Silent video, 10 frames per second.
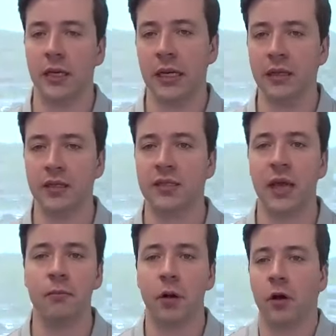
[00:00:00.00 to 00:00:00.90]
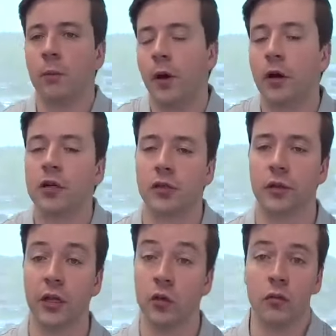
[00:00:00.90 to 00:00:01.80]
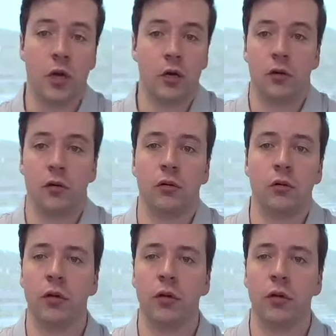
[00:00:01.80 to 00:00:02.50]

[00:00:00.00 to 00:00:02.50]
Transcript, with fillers: in the same ballpark so that, you know,